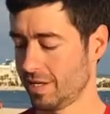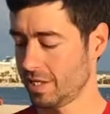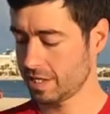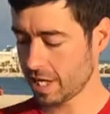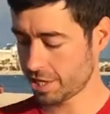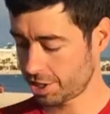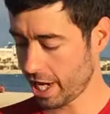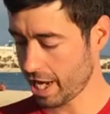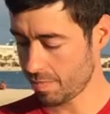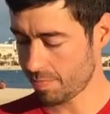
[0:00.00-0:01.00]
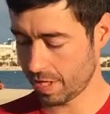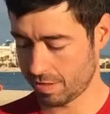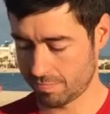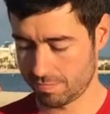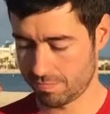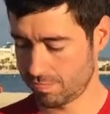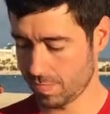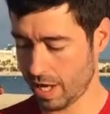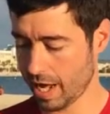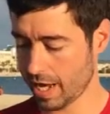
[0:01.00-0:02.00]
This is a shape that
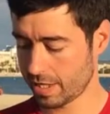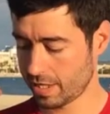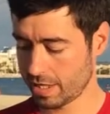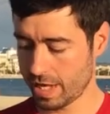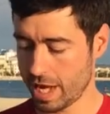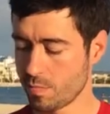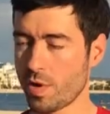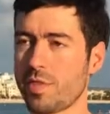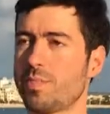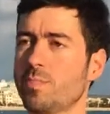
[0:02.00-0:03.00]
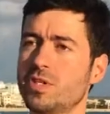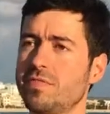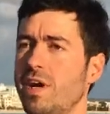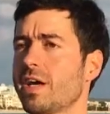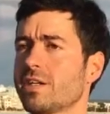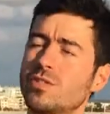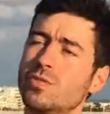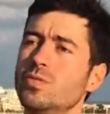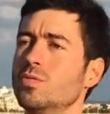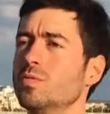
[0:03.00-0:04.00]
I came with modifying
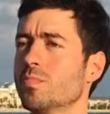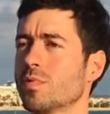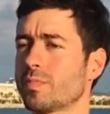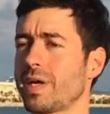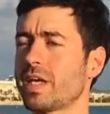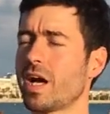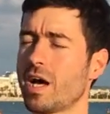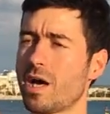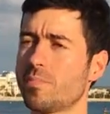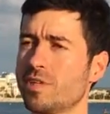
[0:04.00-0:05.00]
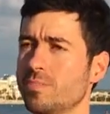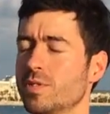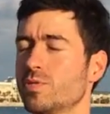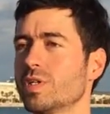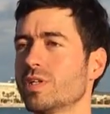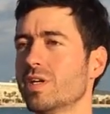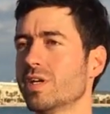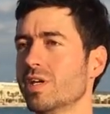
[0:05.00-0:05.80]
to making a hybrid between